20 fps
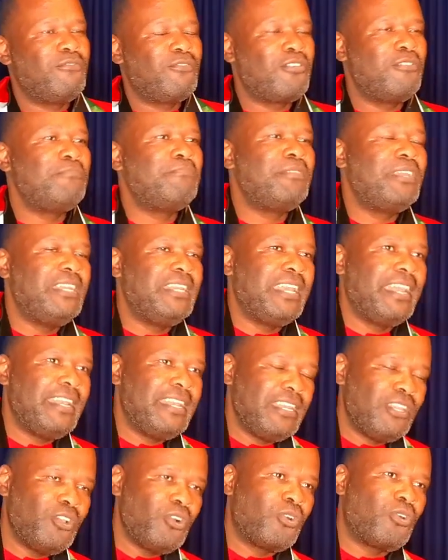from being
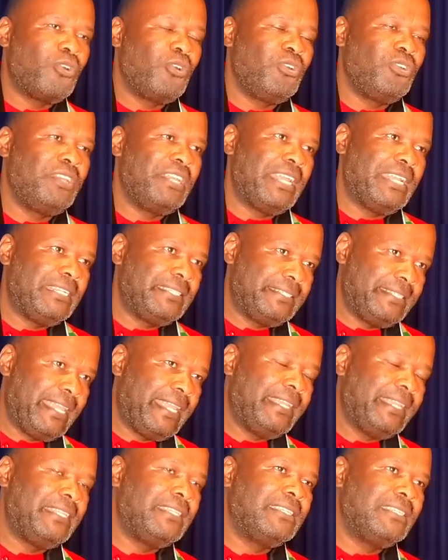a neo-colonial
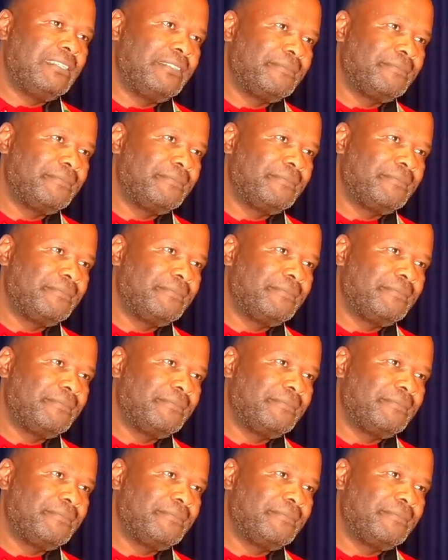state.